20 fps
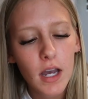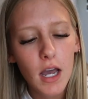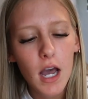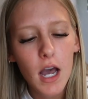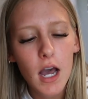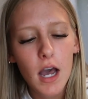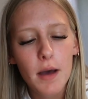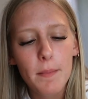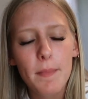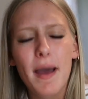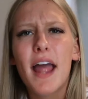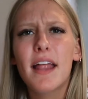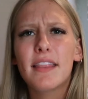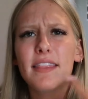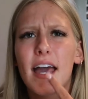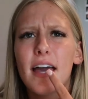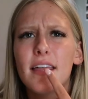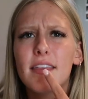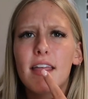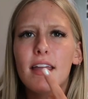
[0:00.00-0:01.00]
had
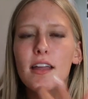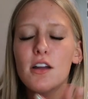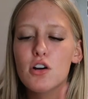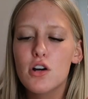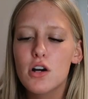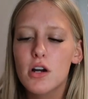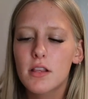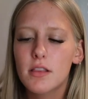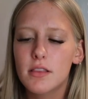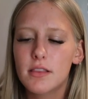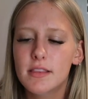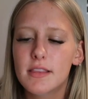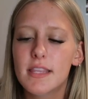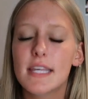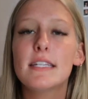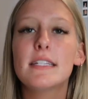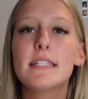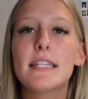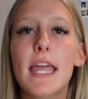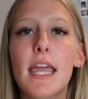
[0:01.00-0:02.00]
that thing on.
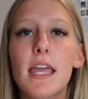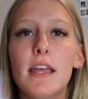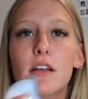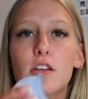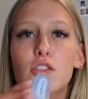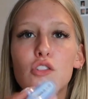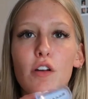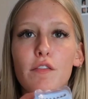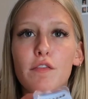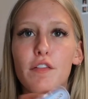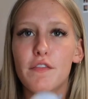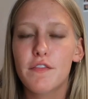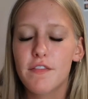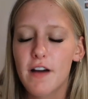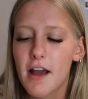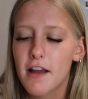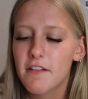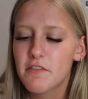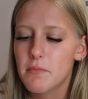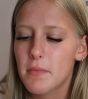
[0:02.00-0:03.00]
This thing goes on for
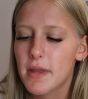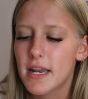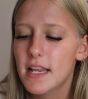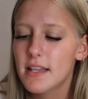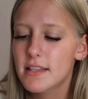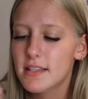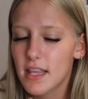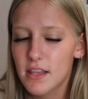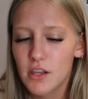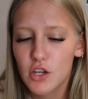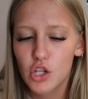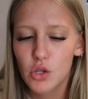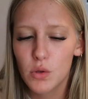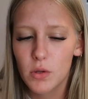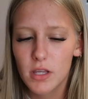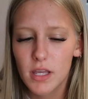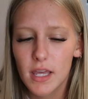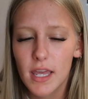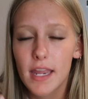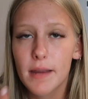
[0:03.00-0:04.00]
5 minutes and then
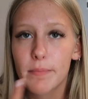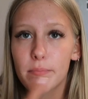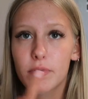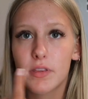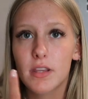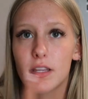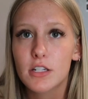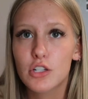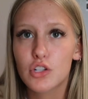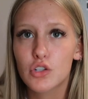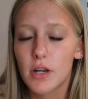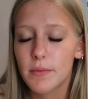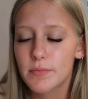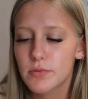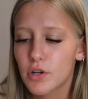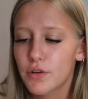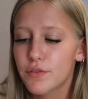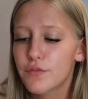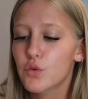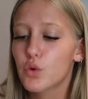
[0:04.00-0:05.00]
you keep the
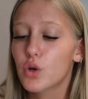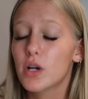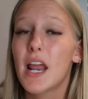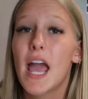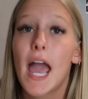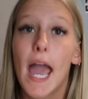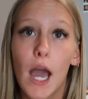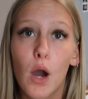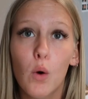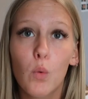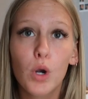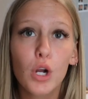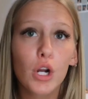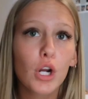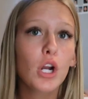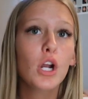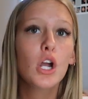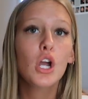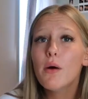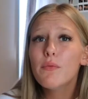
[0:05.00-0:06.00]
strips on for an
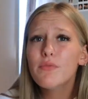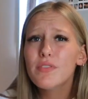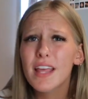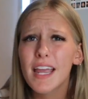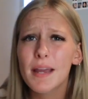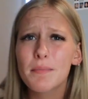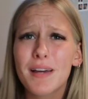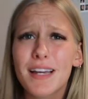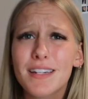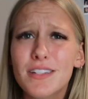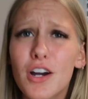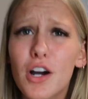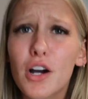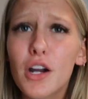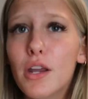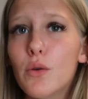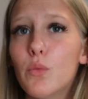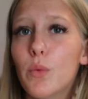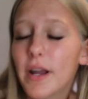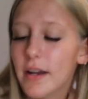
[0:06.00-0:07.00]
hour. Hopefully I'm not
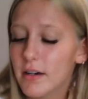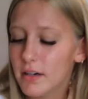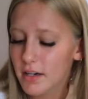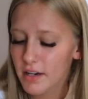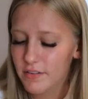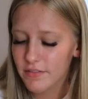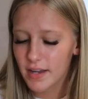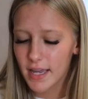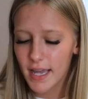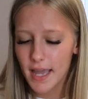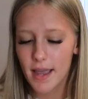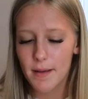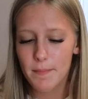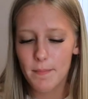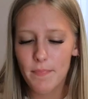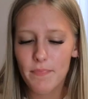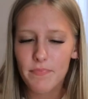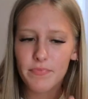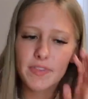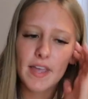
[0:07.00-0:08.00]
talking weird and if I
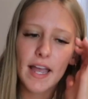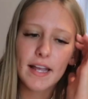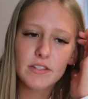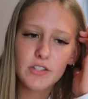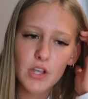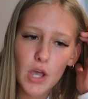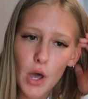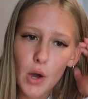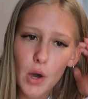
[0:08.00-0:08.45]
am, that's